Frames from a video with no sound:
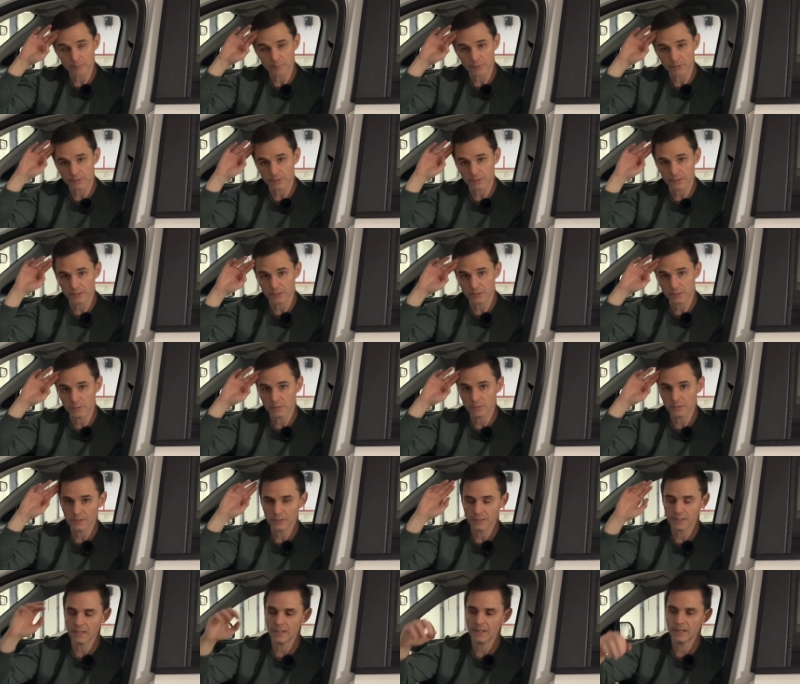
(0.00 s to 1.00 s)
below
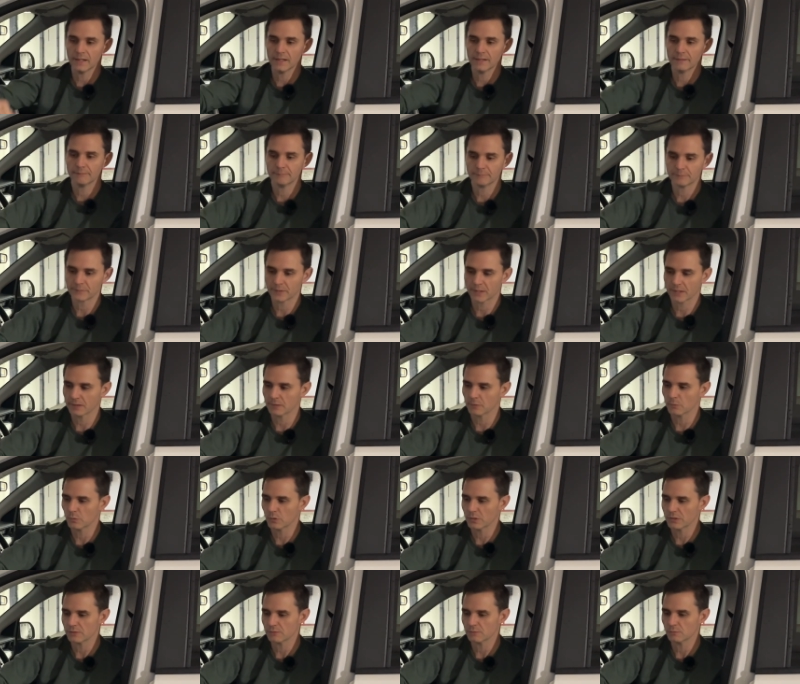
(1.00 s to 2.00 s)

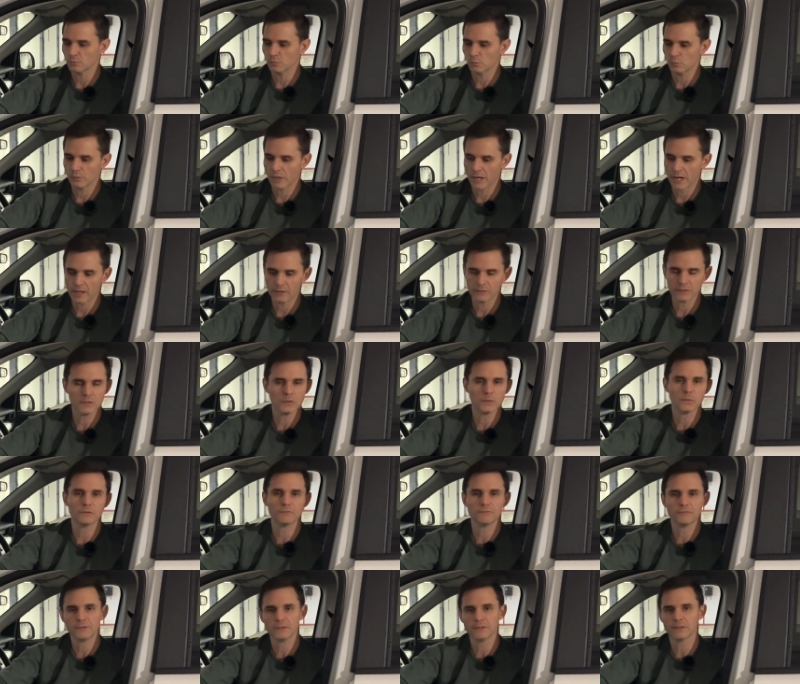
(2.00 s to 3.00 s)
how you
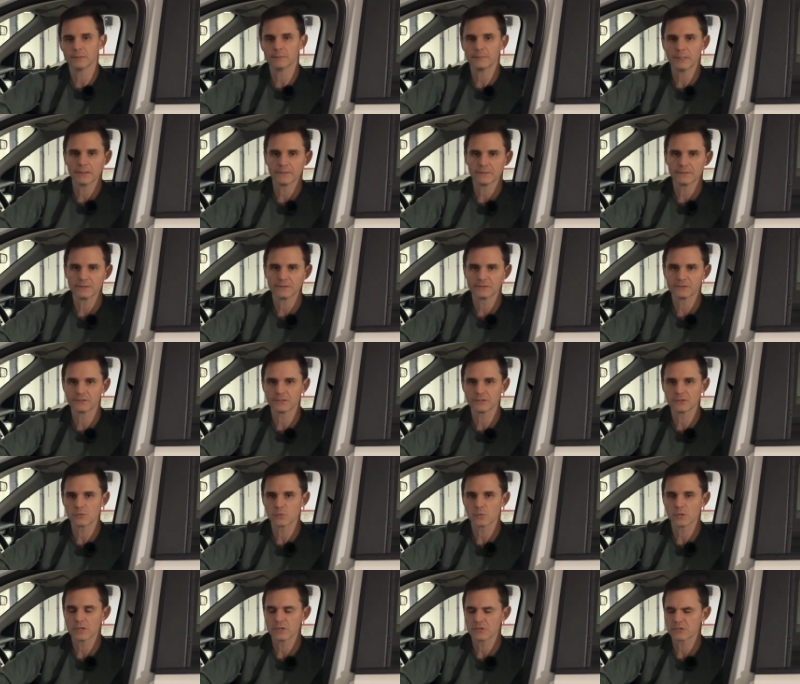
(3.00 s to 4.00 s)
would feel about this
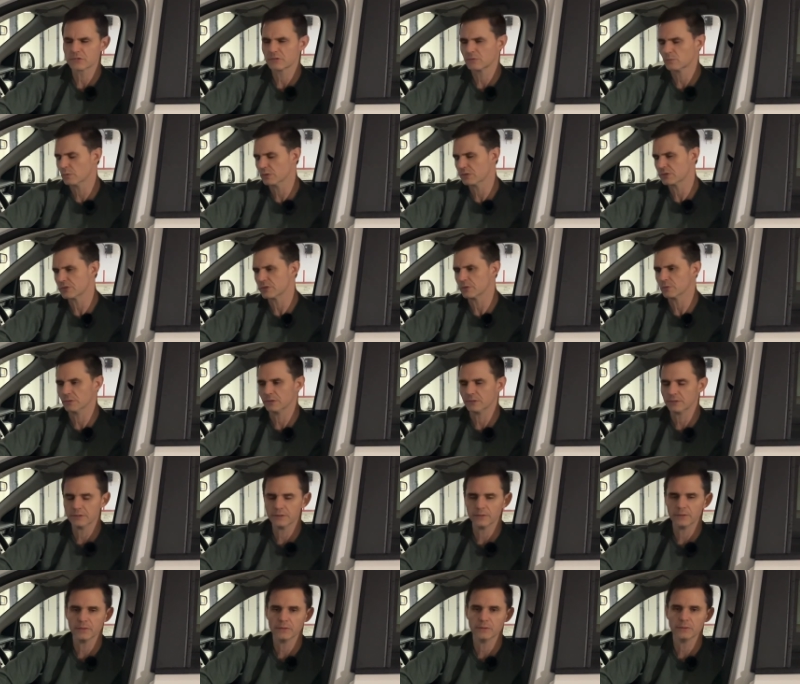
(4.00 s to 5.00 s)
situation, what you would
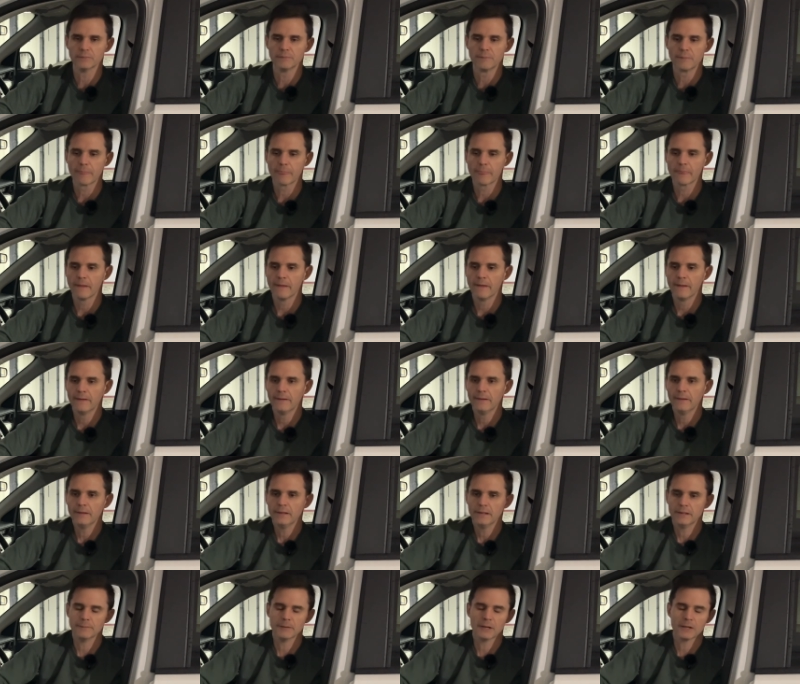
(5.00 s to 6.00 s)
do.
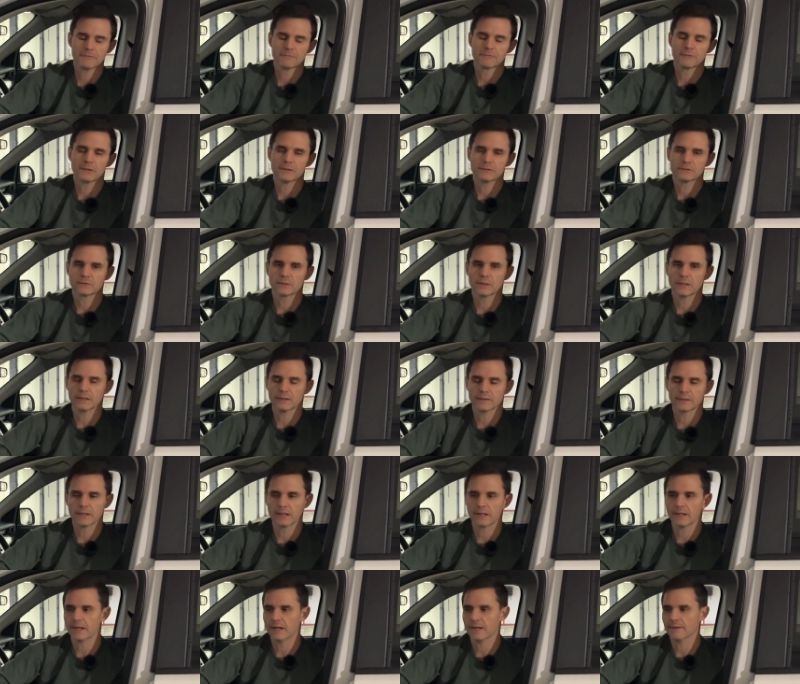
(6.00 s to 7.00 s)
Am I frustrated
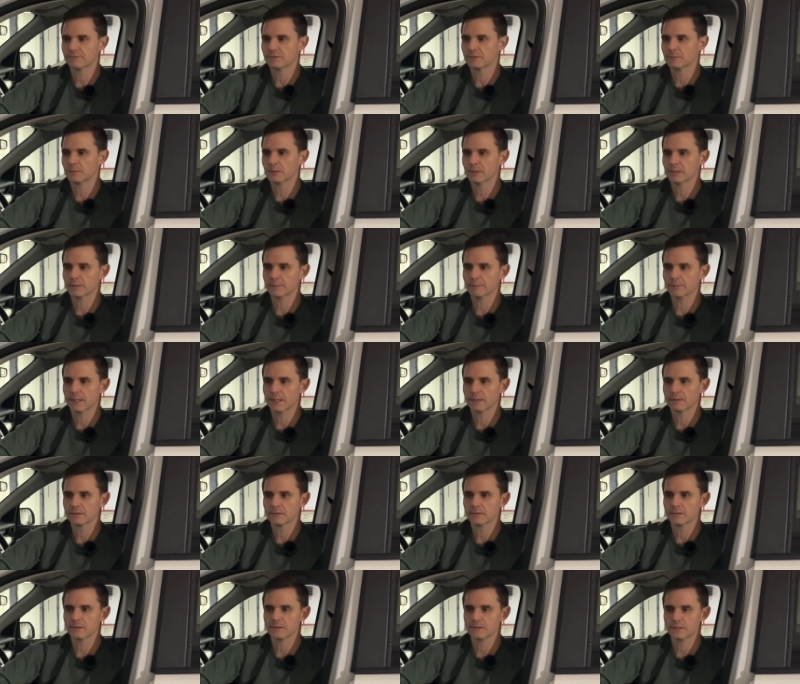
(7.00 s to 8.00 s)
that I have to bring it back
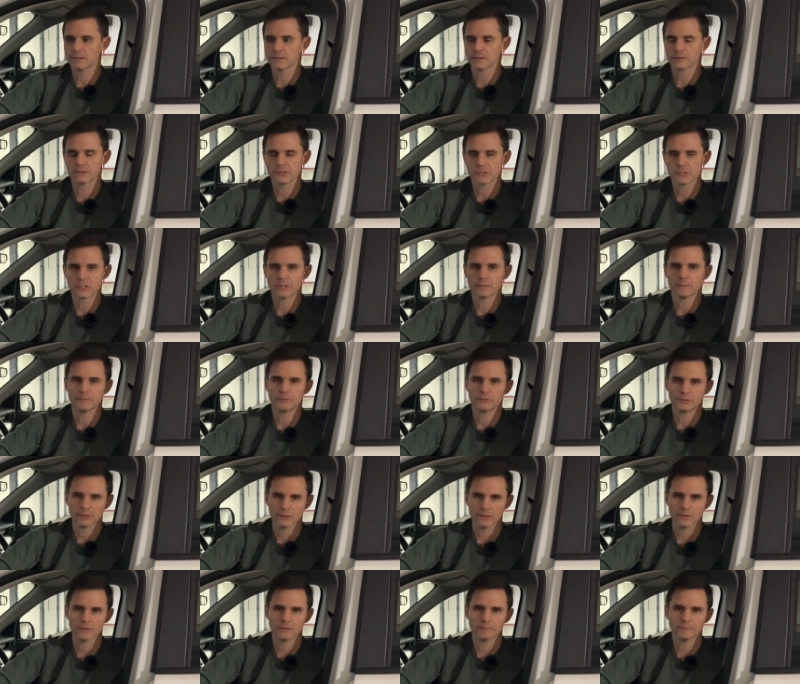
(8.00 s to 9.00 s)
to the dealership?
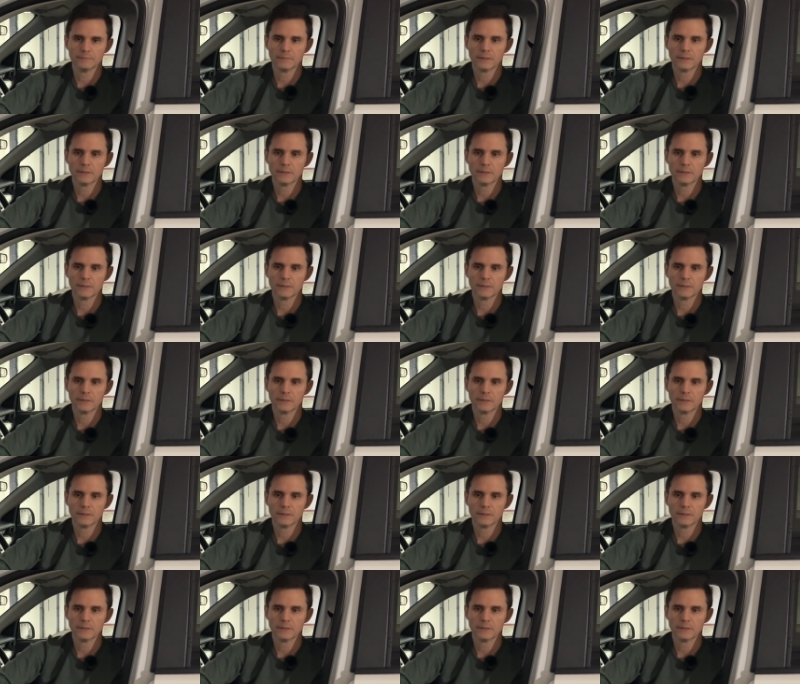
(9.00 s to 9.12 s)
Sure.